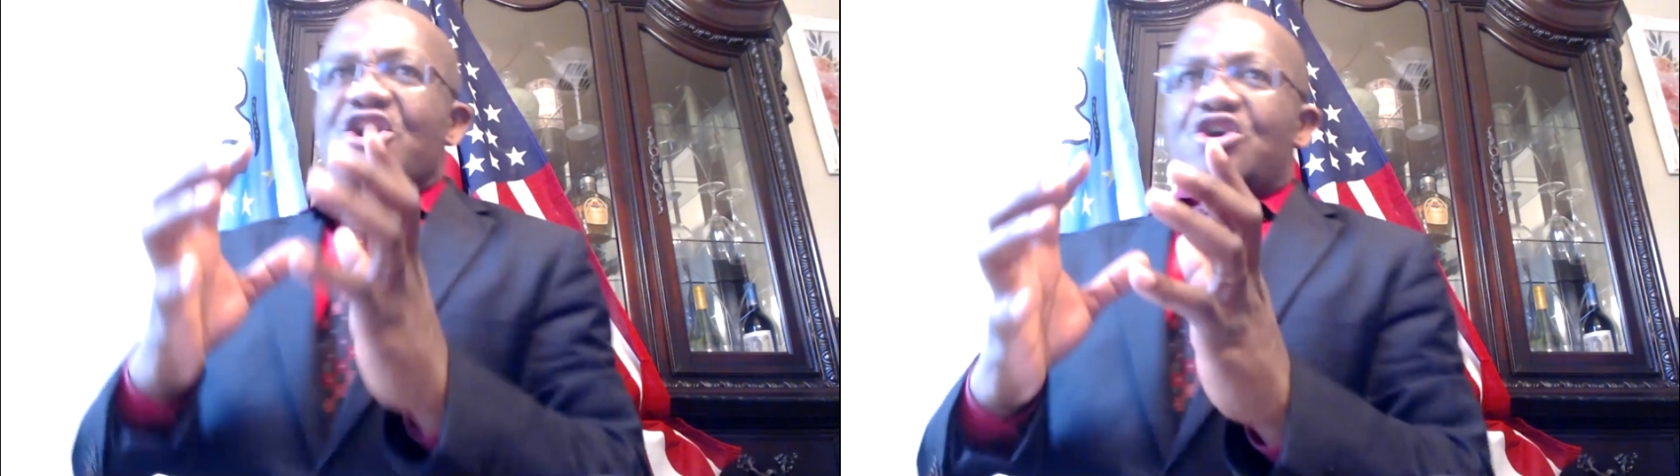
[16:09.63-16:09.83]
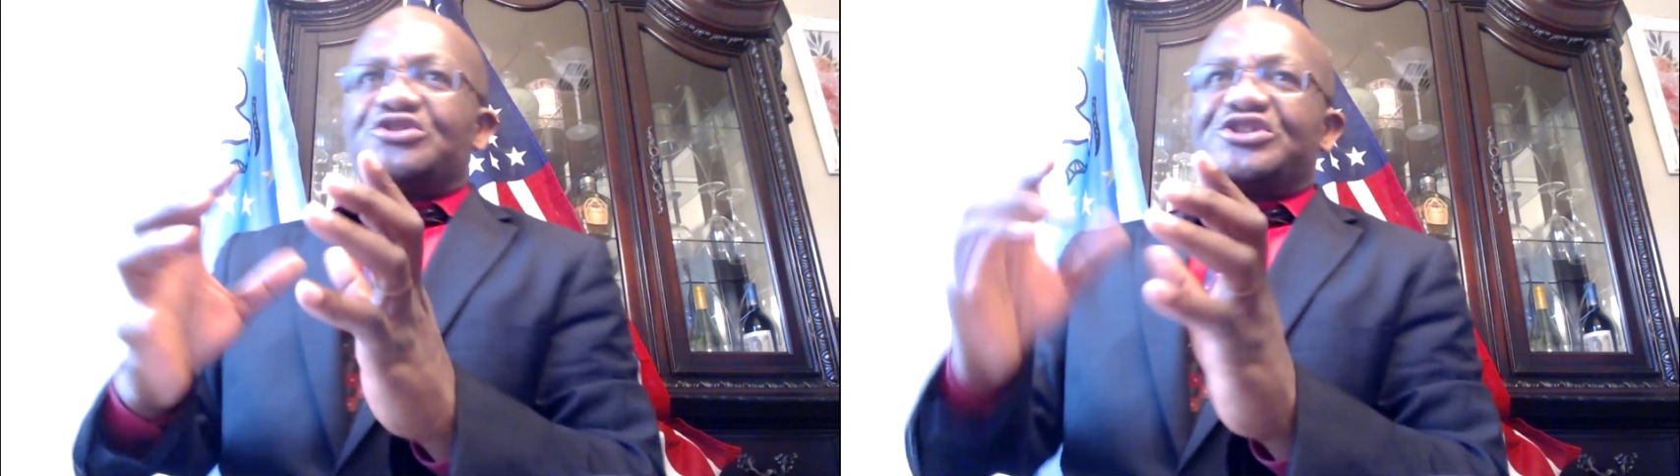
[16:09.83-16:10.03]

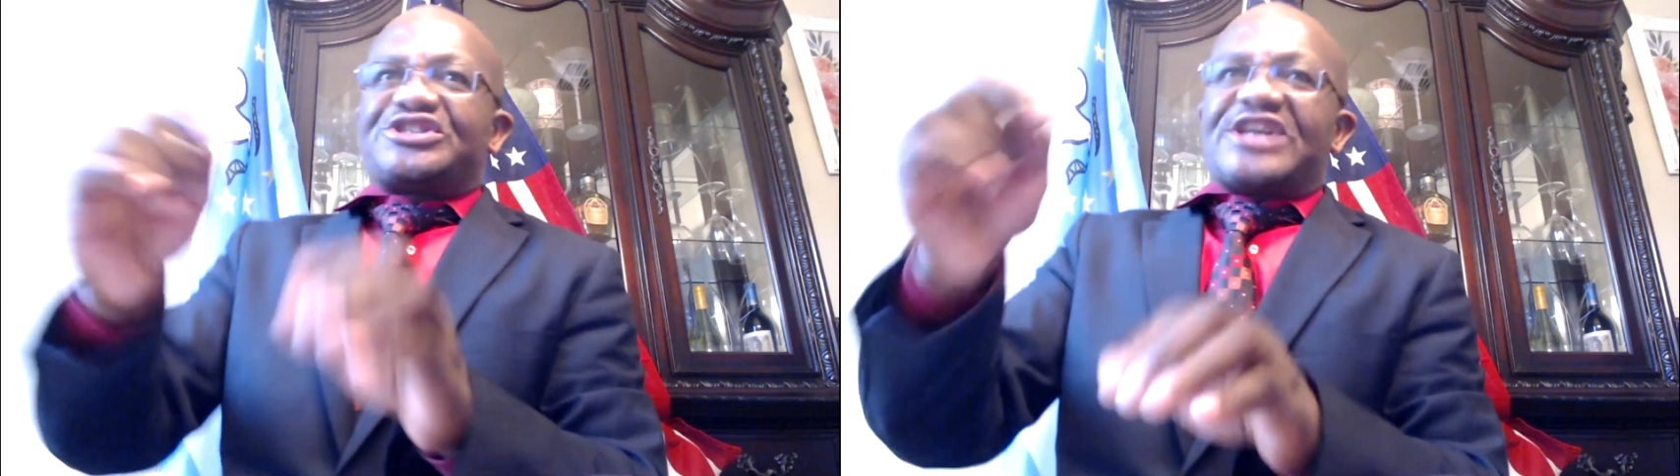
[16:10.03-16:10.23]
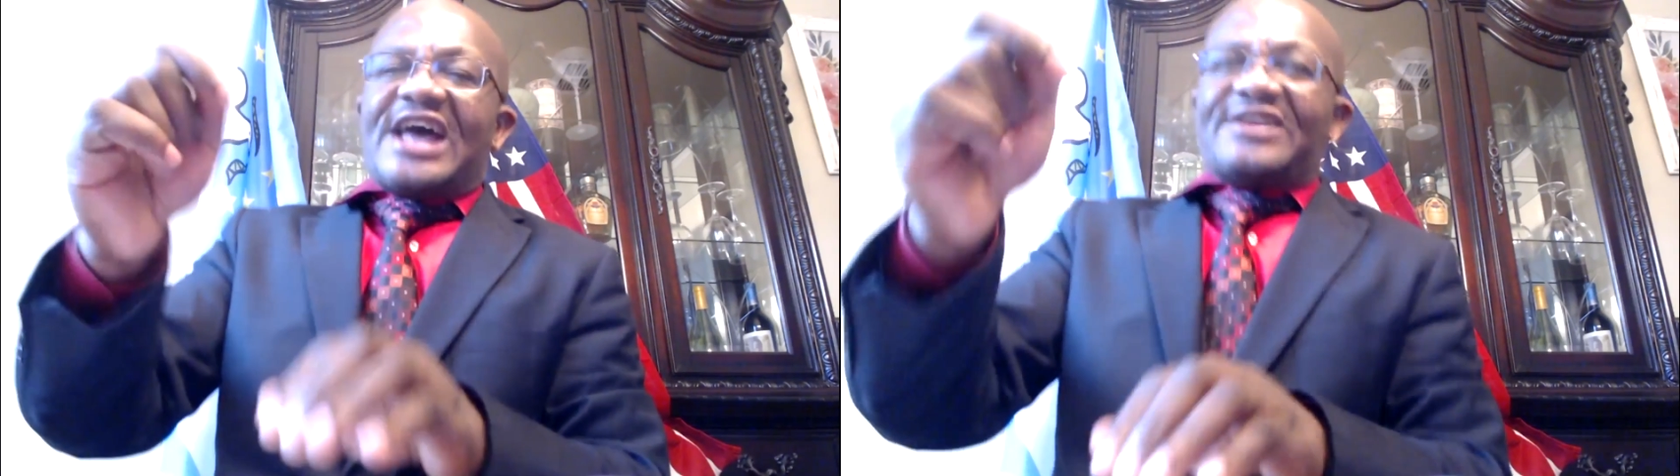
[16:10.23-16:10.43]

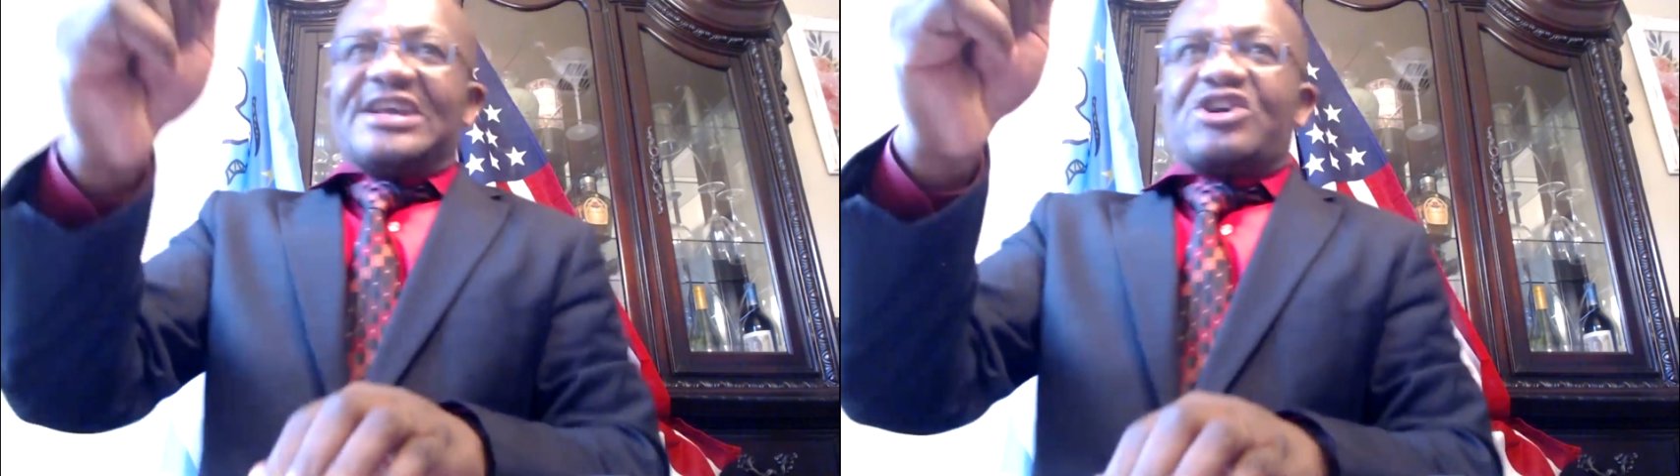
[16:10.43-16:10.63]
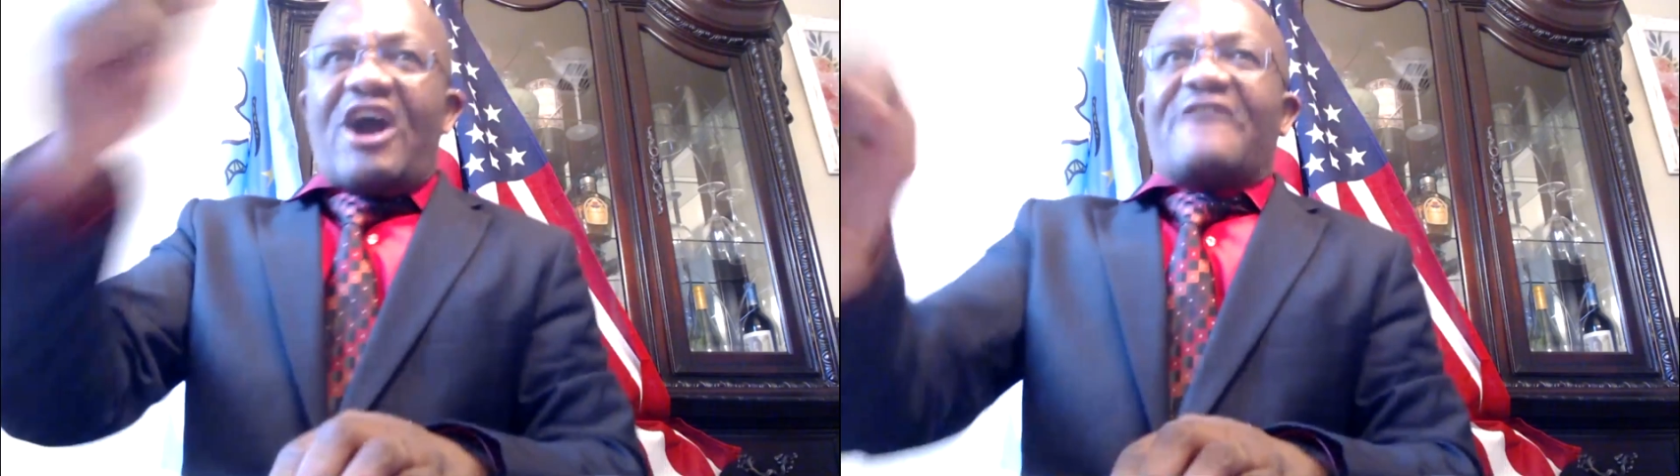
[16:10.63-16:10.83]
understand that the
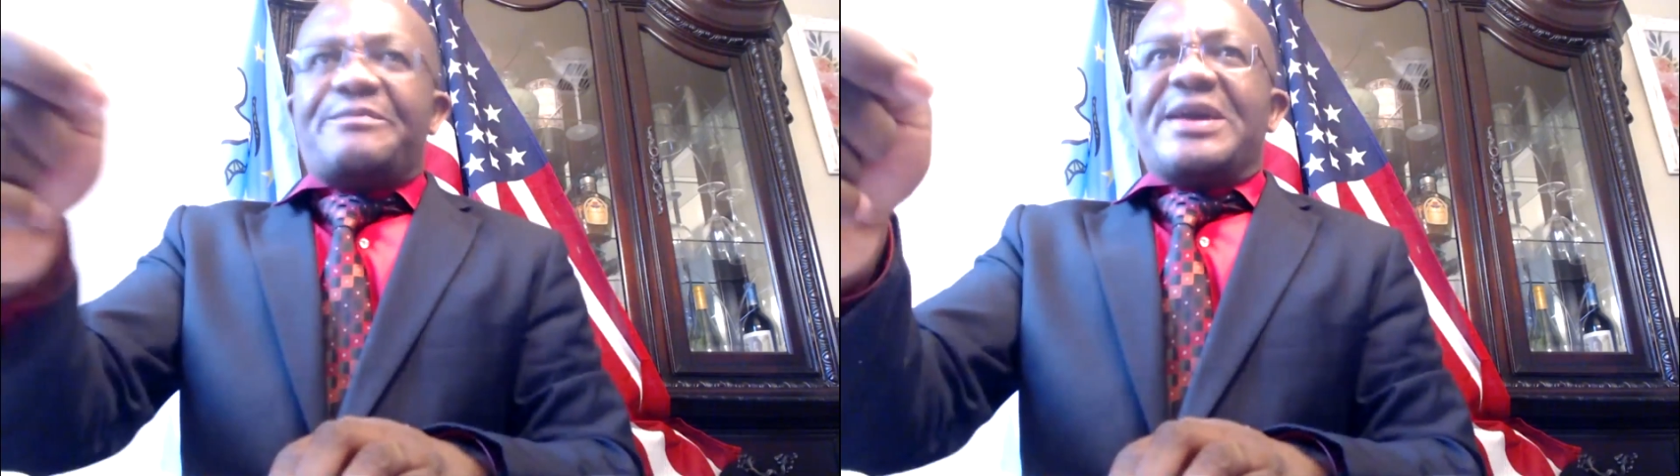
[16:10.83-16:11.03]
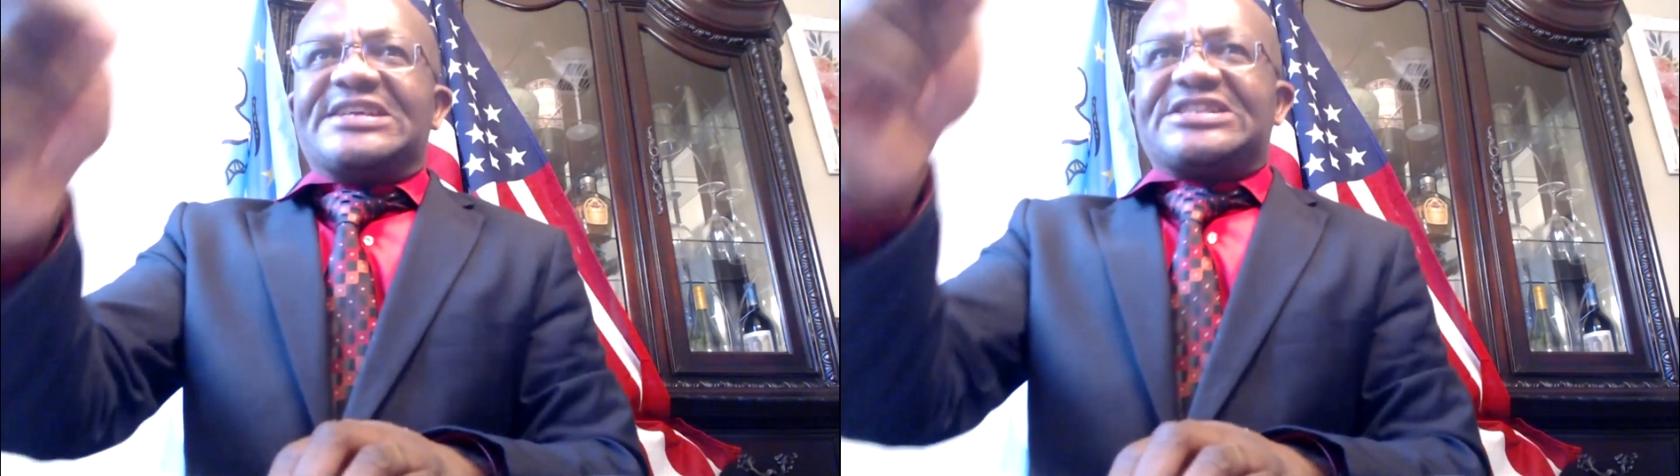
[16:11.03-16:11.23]
government is